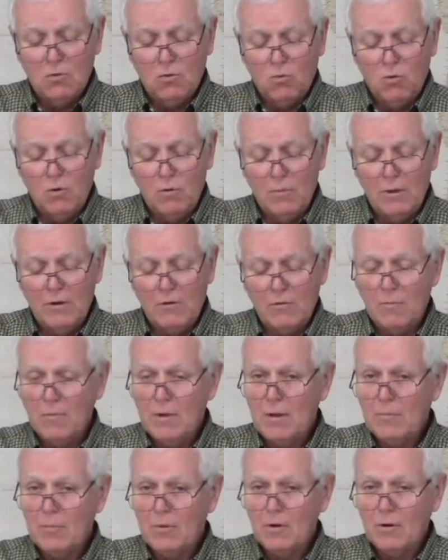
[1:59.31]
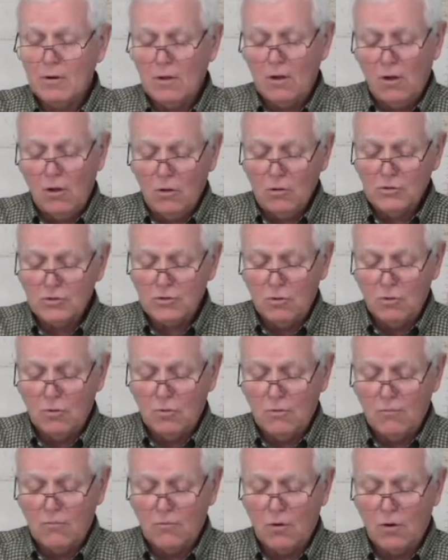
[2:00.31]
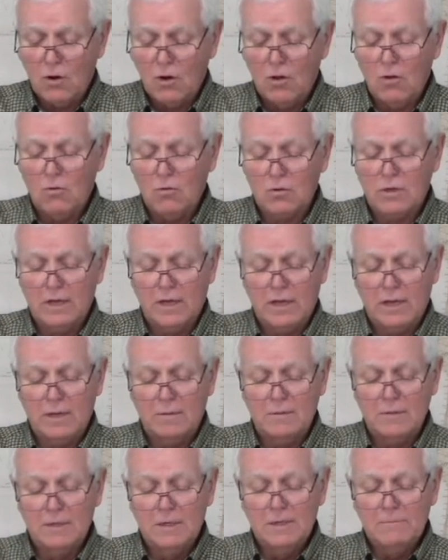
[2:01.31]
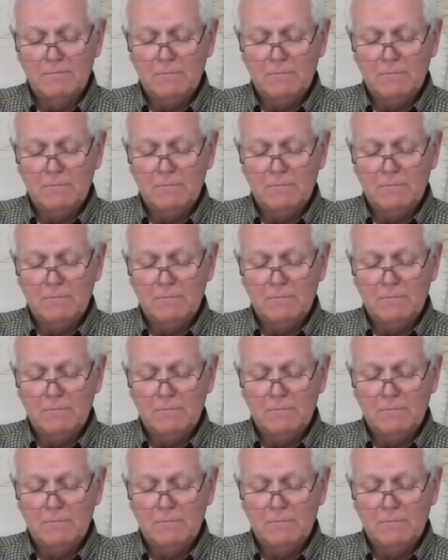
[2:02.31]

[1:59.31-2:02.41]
will be remembered also for a long time.